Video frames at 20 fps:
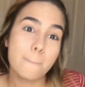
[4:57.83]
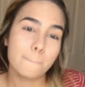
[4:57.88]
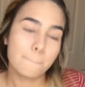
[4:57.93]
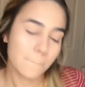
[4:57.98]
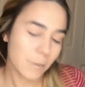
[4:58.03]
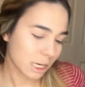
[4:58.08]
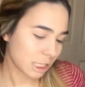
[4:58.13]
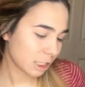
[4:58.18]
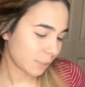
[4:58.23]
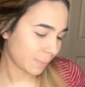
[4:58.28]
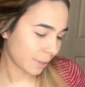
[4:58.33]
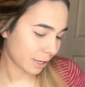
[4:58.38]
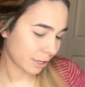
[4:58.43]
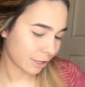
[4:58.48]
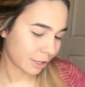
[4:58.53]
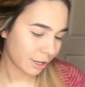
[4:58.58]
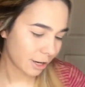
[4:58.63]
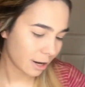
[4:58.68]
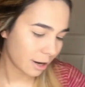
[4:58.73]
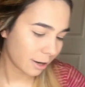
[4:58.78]
Much
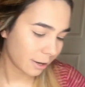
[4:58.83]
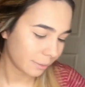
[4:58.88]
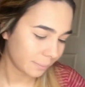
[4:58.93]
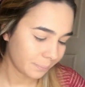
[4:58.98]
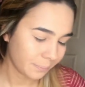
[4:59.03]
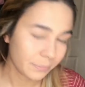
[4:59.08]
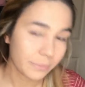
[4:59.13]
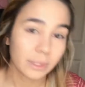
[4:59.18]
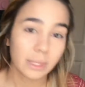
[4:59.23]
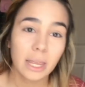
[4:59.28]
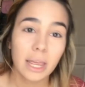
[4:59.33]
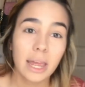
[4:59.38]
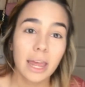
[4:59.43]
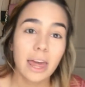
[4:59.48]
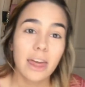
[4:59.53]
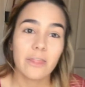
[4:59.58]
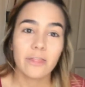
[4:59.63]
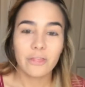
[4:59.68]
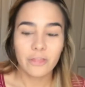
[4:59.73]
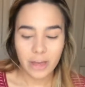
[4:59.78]
better.
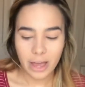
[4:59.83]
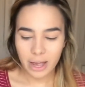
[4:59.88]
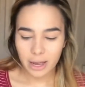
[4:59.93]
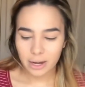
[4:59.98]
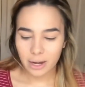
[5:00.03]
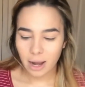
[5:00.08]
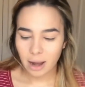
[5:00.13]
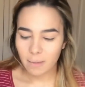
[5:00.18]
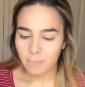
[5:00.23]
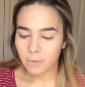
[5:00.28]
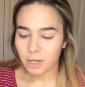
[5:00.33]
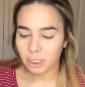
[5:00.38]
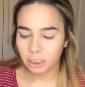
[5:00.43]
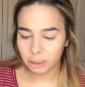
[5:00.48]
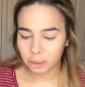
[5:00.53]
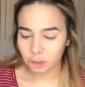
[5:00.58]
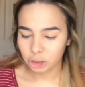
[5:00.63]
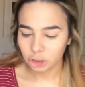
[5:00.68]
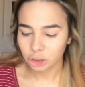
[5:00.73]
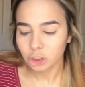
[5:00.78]
Then I'm
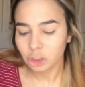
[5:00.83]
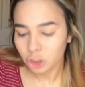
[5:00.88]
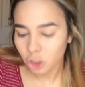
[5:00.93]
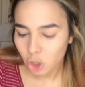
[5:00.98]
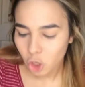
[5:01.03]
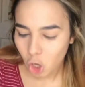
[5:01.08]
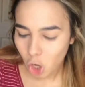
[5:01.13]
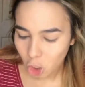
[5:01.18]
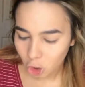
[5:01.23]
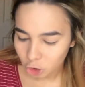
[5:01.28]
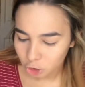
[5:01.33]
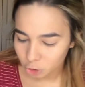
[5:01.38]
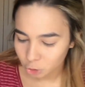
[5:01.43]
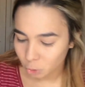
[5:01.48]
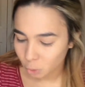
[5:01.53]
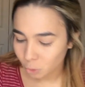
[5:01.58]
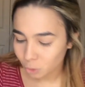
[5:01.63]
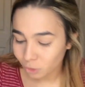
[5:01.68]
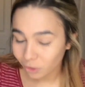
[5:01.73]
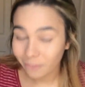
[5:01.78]
gonna just
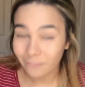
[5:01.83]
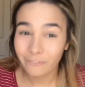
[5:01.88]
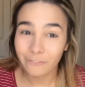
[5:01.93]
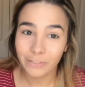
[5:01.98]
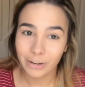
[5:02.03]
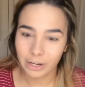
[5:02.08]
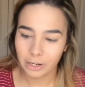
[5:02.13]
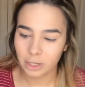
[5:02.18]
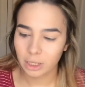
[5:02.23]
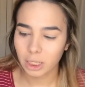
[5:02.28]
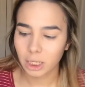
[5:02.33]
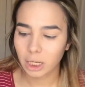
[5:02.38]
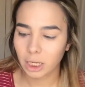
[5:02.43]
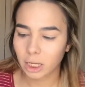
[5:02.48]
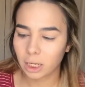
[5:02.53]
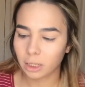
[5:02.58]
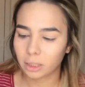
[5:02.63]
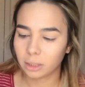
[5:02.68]
contour very